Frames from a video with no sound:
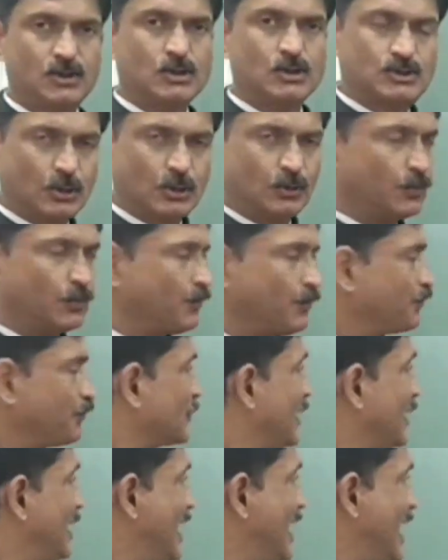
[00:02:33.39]

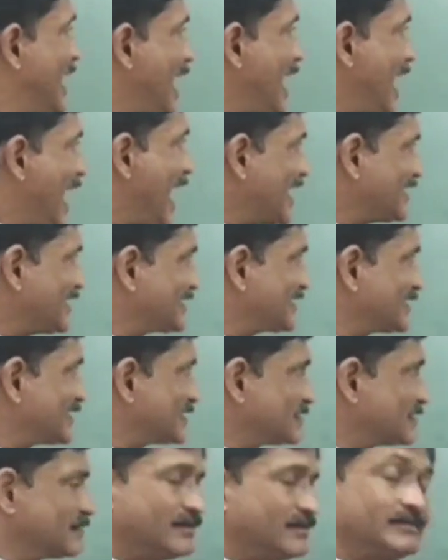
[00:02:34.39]
So,
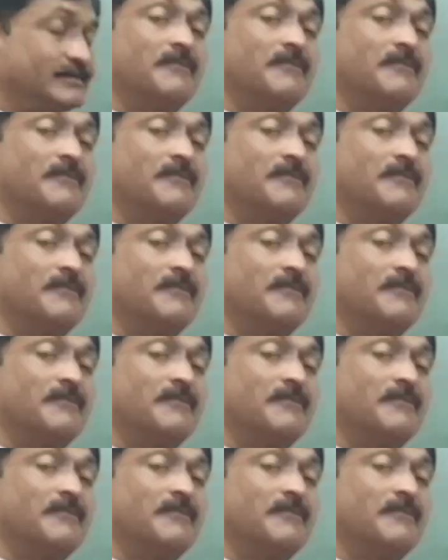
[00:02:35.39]
x,